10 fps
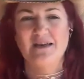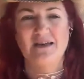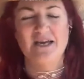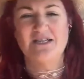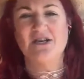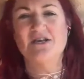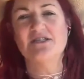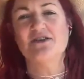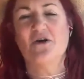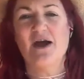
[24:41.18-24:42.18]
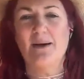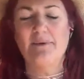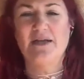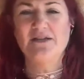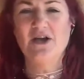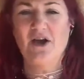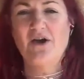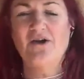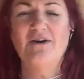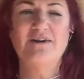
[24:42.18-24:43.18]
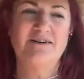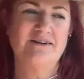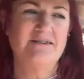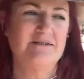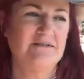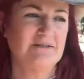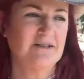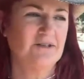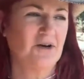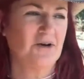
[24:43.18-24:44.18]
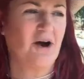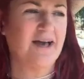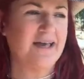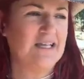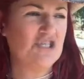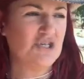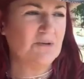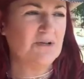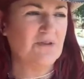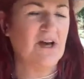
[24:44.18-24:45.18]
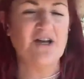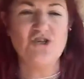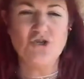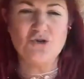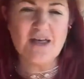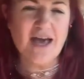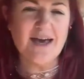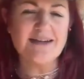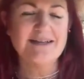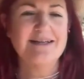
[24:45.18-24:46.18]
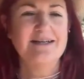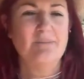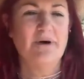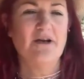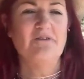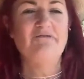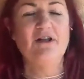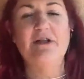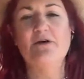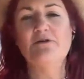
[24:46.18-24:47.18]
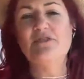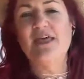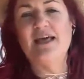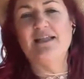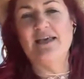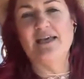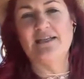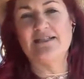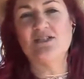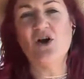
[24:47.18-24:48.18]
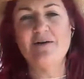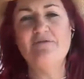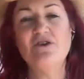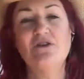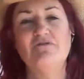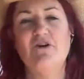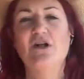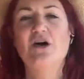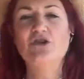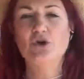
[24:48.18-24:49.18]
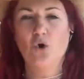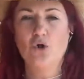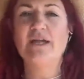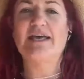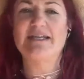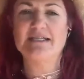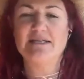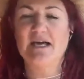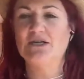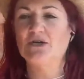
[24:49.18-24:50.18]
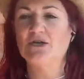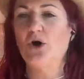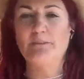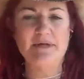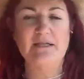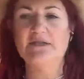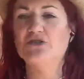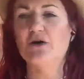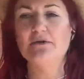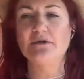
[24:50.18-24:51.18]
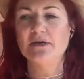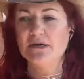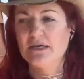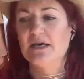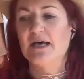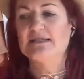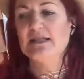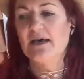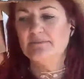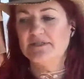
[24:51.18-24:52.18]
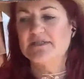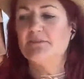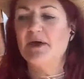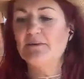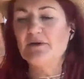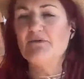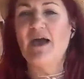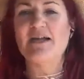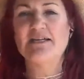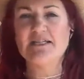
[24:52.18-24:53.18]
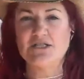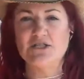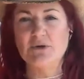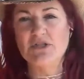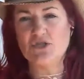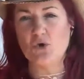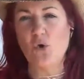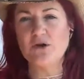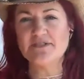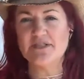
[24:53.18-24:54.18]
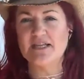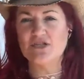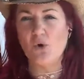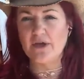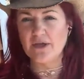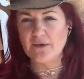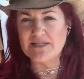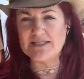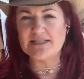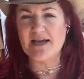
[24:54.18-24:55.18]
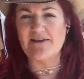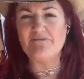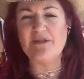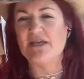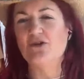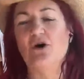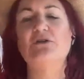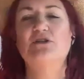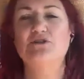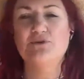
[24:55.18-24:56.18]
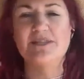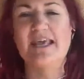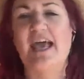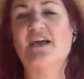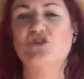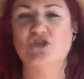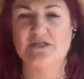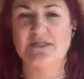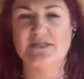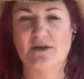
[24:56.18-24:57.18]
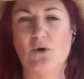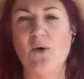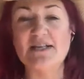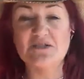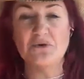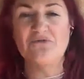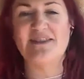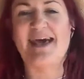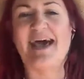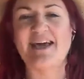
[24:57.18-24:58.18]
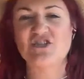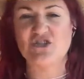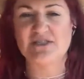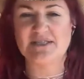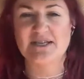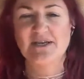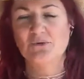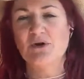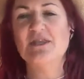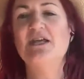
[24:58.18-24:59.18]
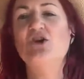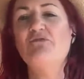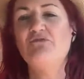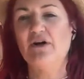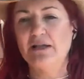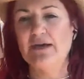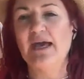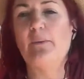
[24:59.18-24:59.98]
it turns to crap, and you go, oh, you know, I intuitively I knew that, but I followed their lead. Yeah. It's time for you to follow your lead and not be don't. It's like people around are doing the talk, so they're talking you into stuff, but they're not doing the actions. So always look for the actions. When they're not following up